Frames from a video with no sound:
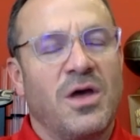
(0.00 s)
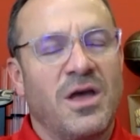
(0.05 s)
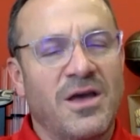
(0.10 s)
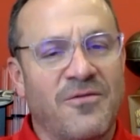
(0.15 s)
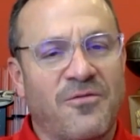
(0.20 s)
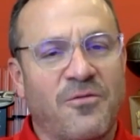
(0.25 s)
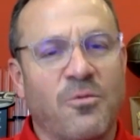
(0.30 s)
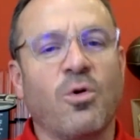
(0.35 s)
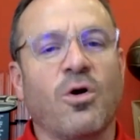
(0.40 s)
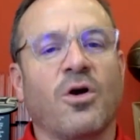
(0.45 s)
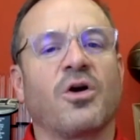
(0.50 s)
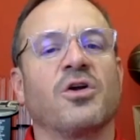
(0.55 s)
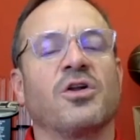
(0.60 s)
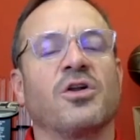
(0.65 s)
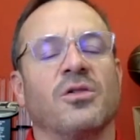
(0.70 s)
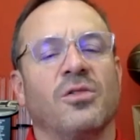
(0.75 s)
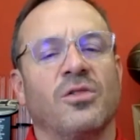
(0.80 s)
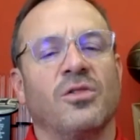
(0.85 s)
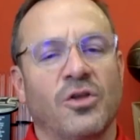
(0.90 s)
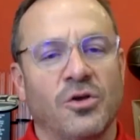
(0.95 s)
If we're going
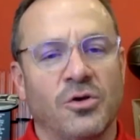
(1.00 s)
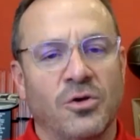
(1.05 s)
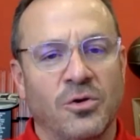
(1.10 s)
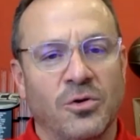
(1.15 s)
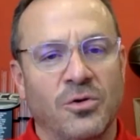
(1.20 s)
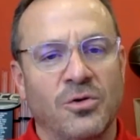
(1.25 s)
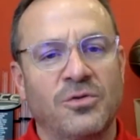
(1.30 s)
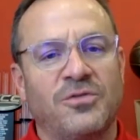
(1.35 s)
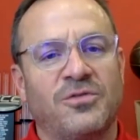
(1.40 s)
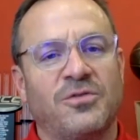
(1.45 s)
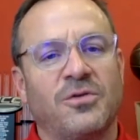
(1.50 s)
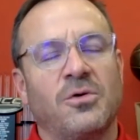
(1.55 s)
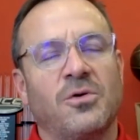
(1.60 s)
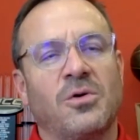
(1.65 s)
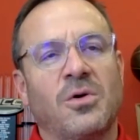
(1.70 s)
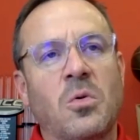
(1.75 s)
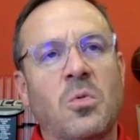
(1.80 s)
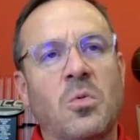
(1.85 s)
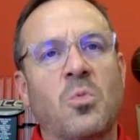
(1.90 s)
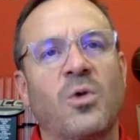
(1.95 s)
to lose,
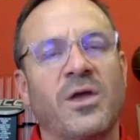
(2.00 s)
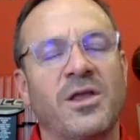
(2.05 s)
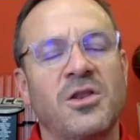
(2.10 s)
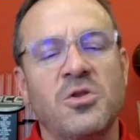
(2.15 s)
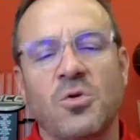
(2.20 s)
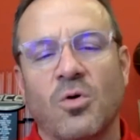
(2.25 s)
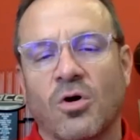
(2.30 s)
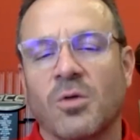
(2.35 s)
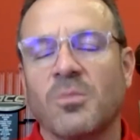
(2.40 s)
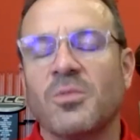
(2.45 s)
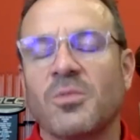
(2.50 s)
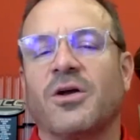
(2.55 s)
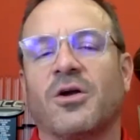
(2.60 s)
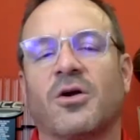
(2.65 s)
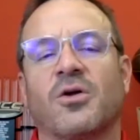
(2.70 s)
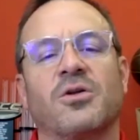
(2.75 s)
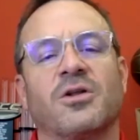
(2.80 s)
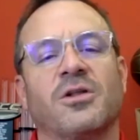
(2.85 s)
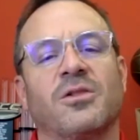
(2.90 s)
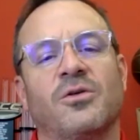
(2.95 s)
we normally
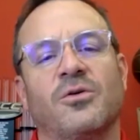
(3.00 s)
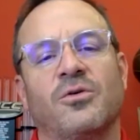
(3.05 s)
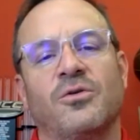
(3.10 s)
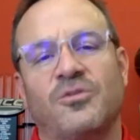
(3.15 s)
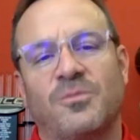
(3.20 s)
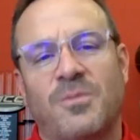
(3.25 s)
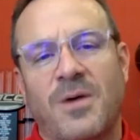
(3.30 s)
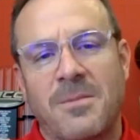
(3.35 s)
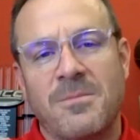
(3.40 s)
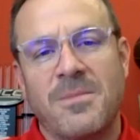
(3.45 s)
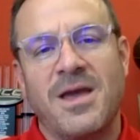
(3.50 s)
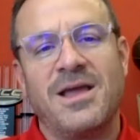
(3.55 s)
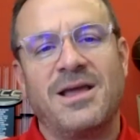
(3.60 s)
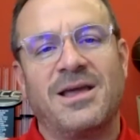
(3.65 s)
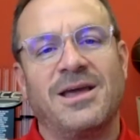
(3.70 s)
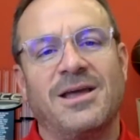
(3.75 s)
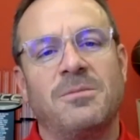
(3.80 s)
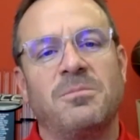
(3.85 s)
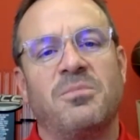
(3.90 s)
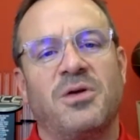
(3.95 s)
are going to lose by
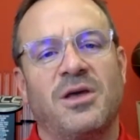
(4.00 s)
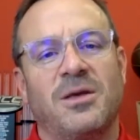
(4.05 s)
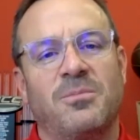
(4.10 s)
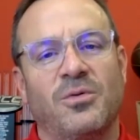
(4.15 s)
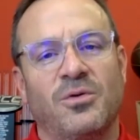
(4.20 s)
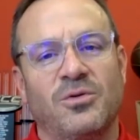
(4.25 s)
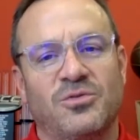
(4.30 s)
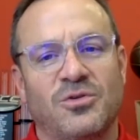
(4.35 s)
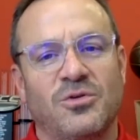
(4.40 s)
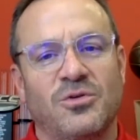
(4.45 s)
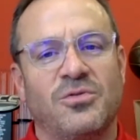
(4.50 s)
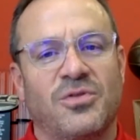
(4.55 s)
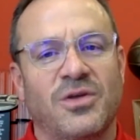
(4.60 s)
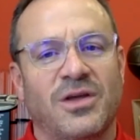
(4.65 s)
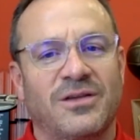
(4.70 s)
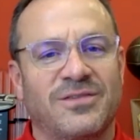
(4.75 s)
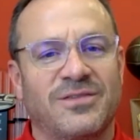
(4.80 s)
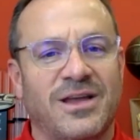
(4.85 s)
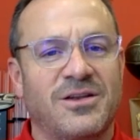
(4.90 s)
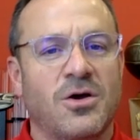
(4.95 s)
making people do
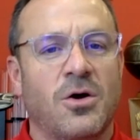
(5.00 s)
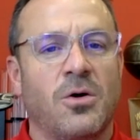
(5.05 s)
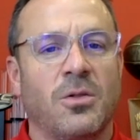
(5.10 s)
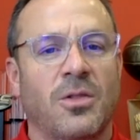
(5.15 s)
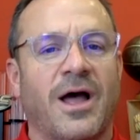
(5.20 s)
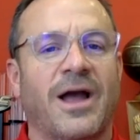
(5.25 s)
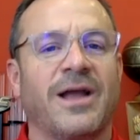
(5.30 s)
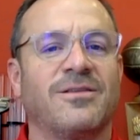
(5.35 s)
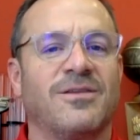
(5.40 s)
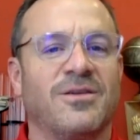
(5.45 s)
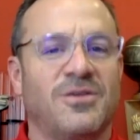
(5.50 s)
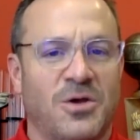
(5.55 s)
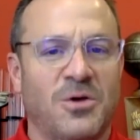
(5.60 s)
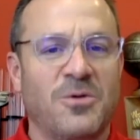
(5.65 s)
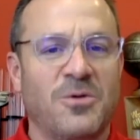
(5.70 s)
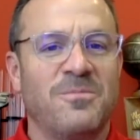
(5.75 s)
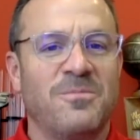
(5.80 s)
things they don't like to do.